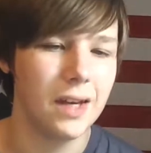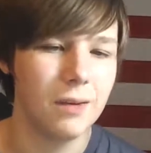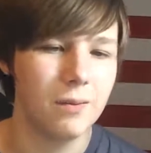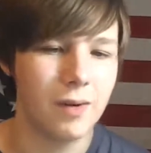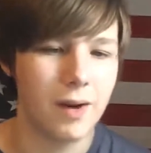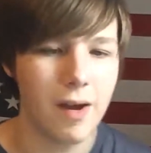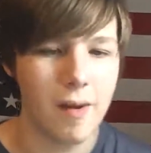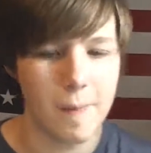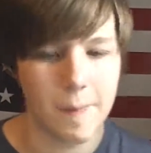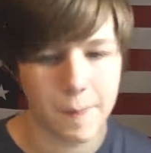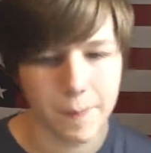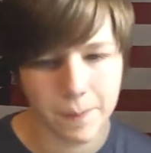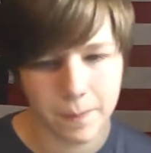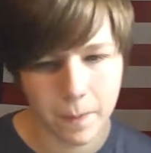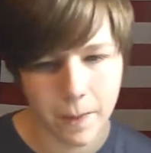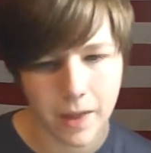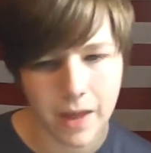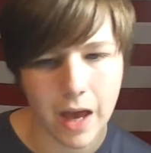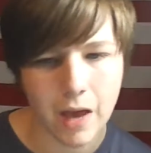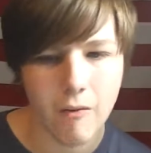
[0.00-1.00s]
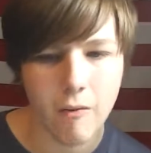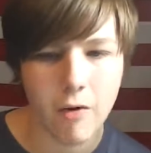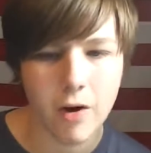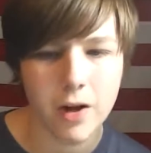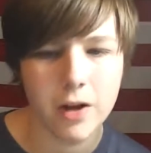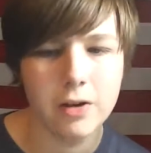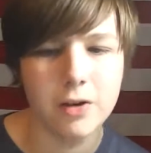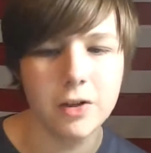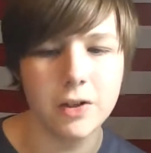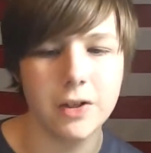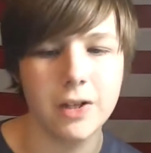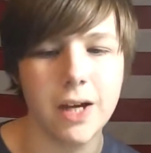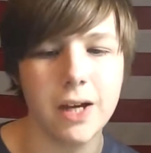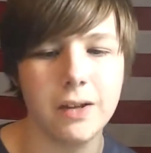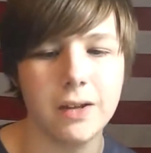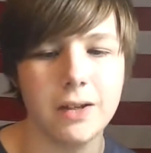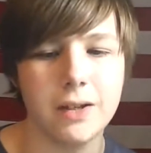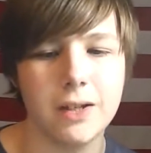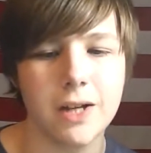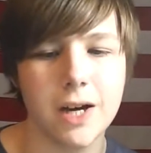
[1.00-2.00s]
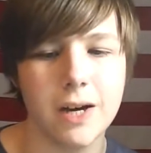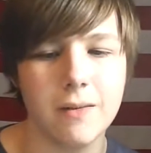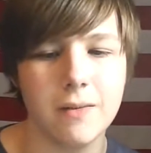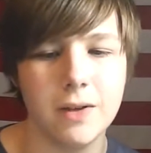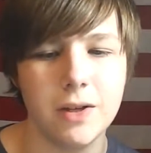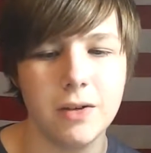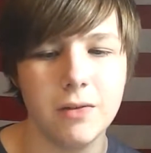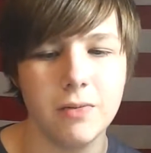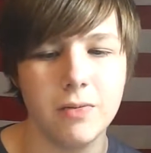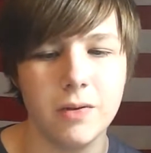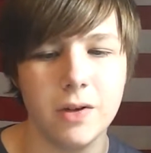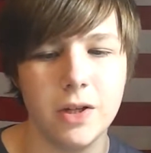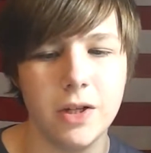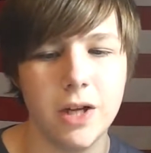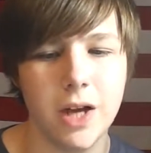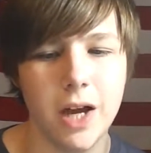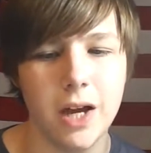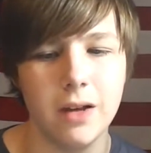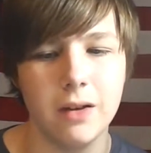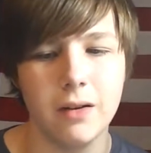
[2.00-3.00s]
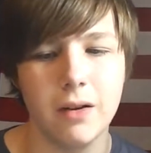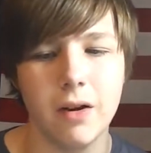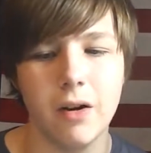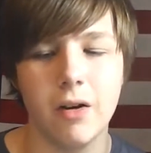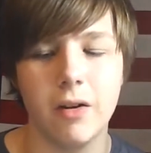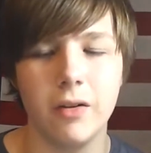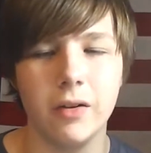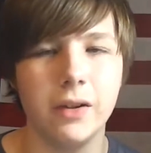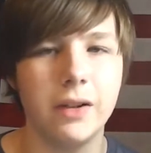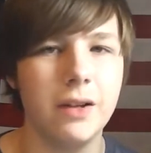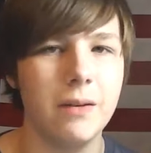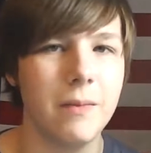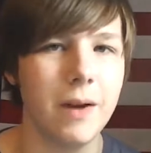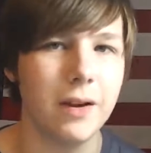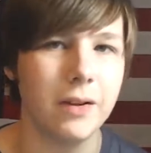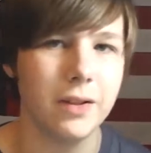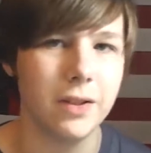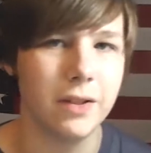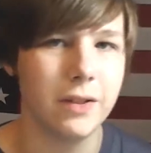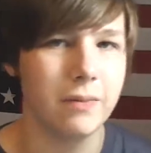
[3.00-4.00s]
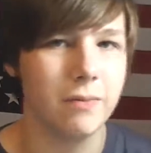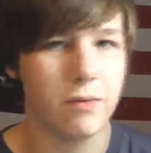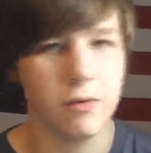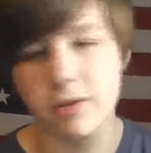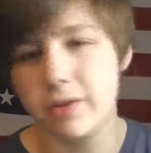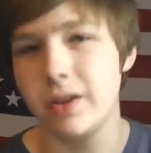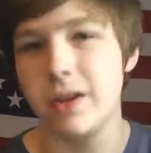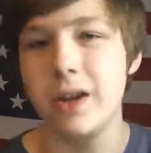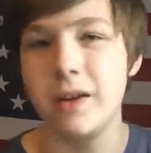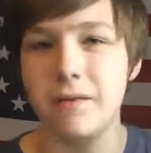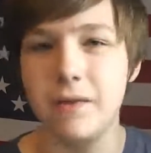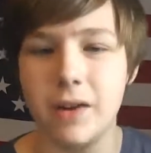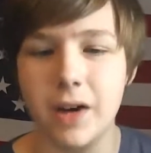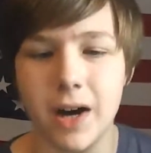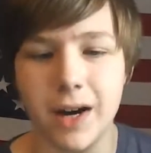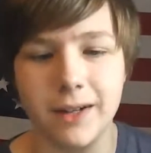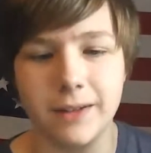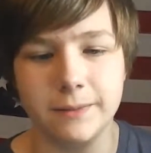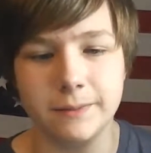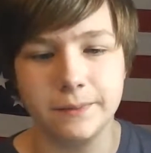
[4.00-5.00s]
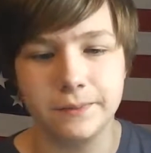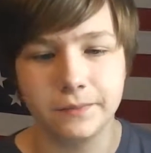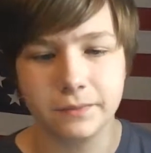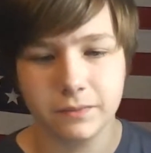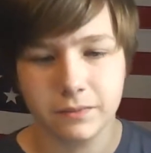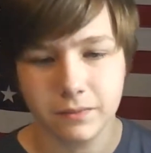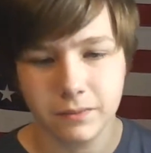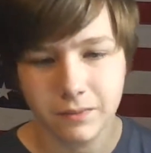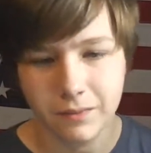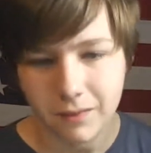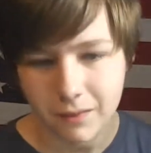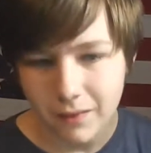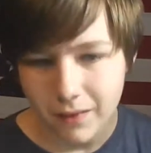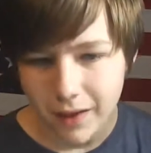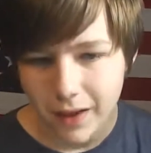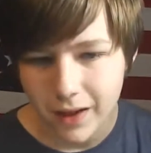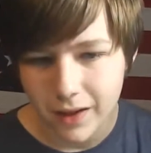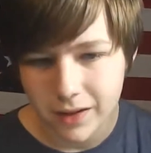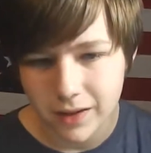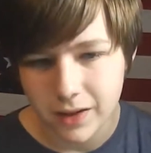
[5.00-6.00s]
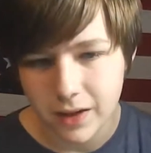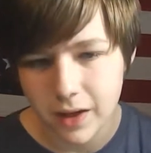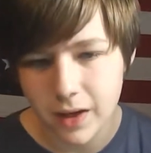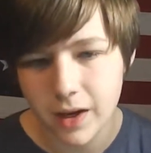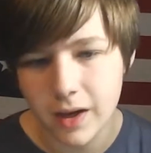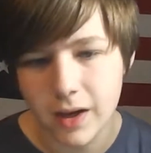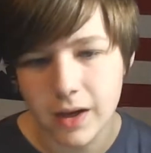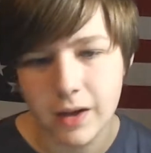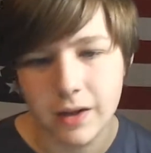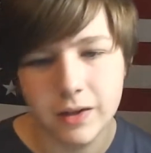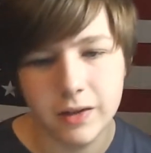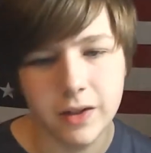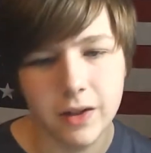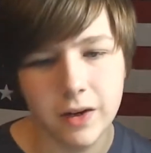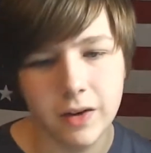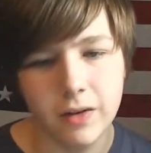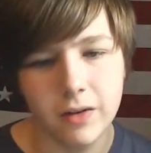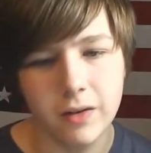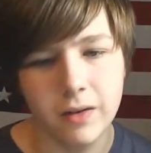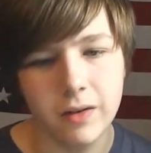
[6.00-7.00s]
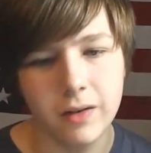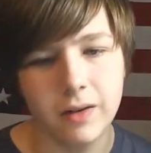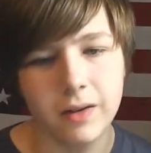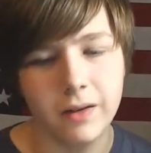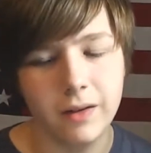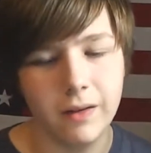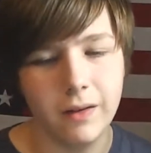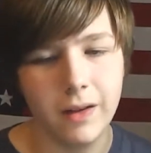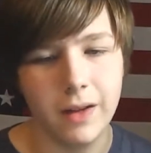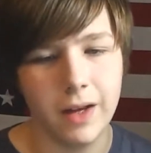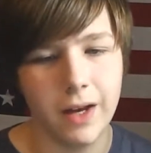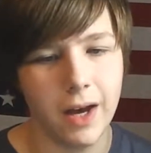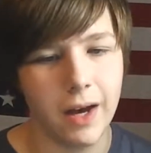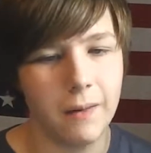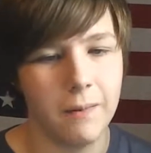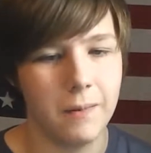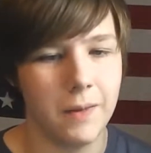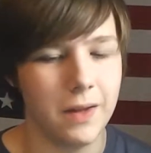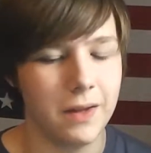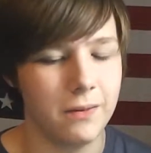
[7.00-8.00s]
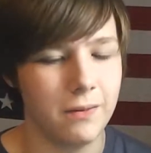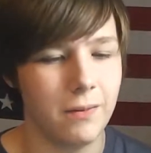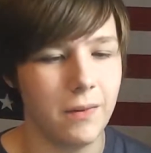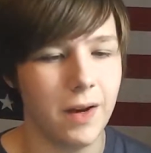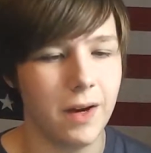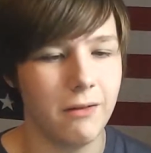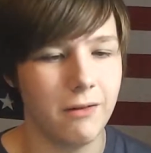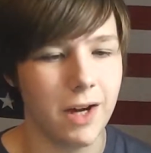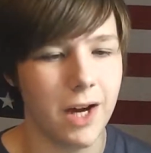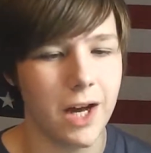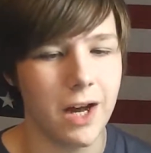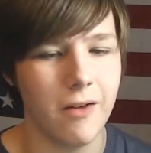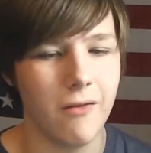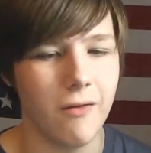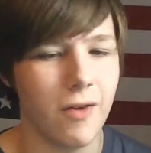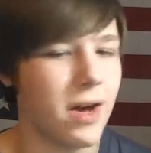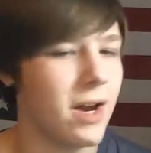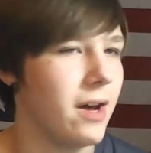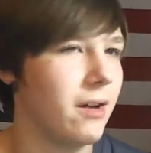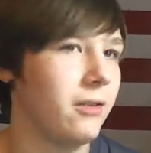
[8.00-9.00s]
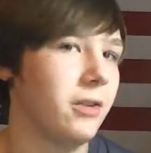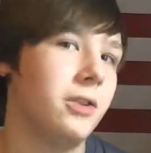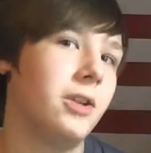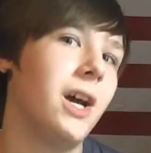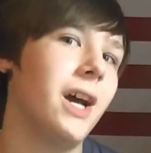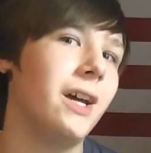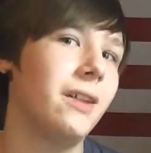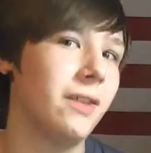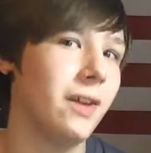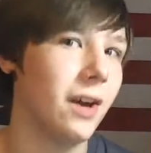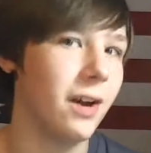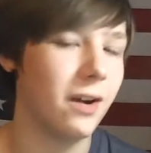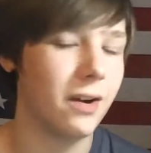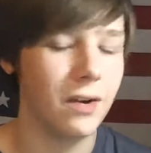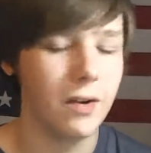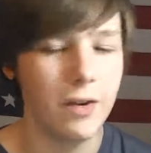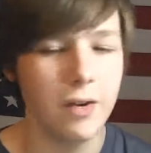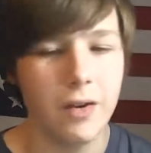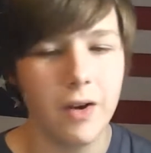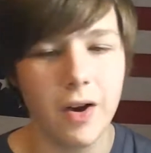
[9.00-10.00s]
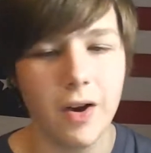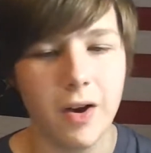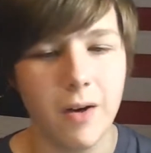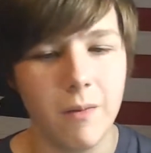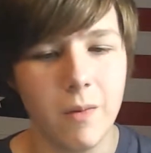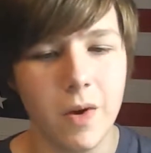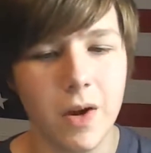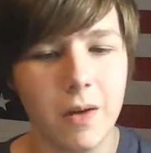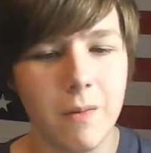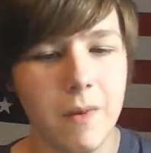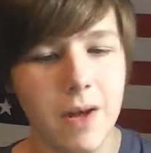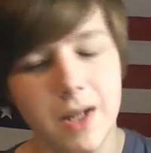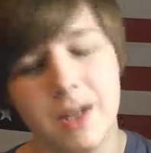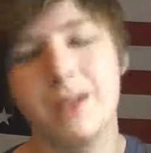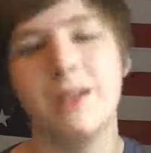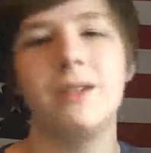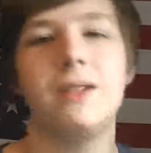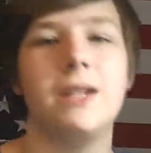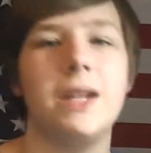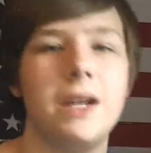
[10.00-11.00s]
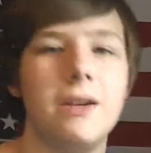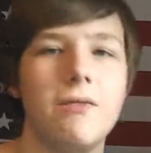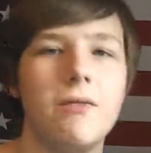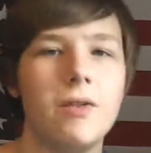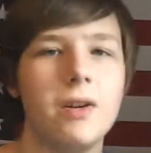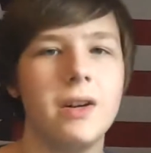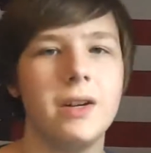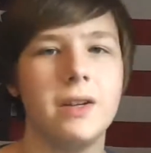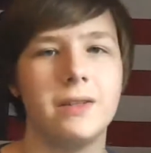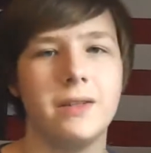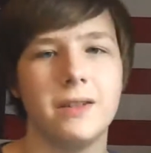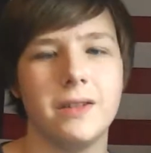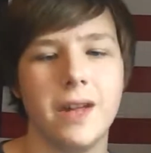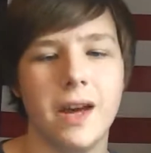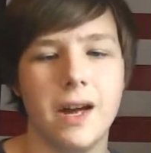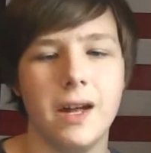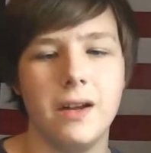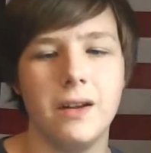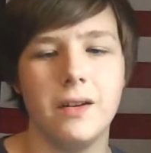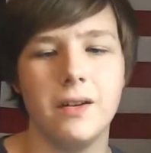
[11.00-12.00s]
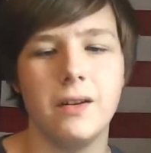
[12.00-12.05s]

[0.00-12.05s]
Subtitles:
But I want to just take this time to appreciate all the amounts of support that I've gotten. And so, yeah, that I kind of went off track there. What I meant to say was that